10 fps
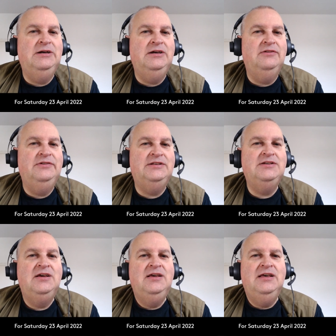of it.
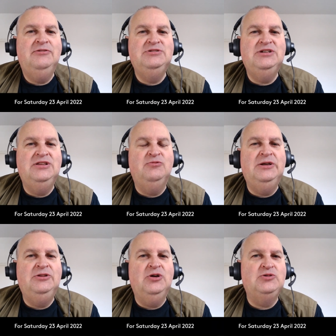It was in the
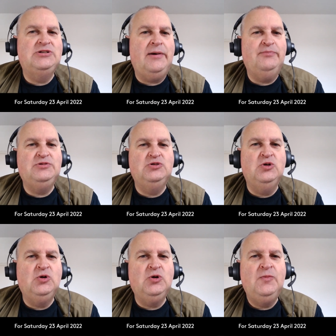Windows App
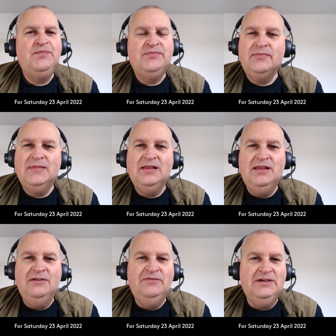Store.
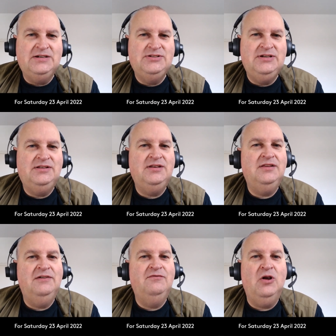They fixed it.
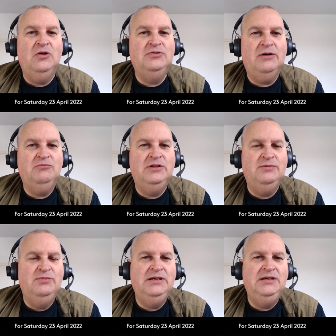They followed up with
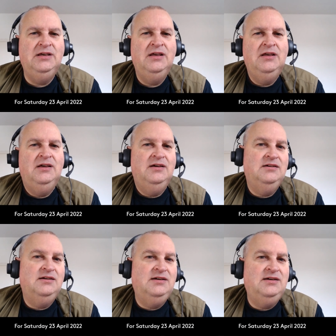me
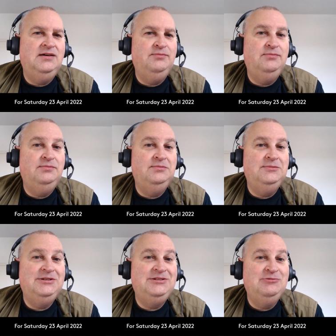um,
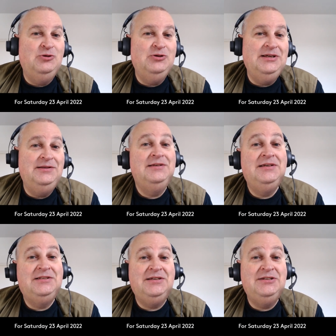is it working?
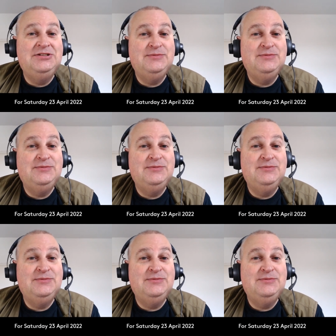It is.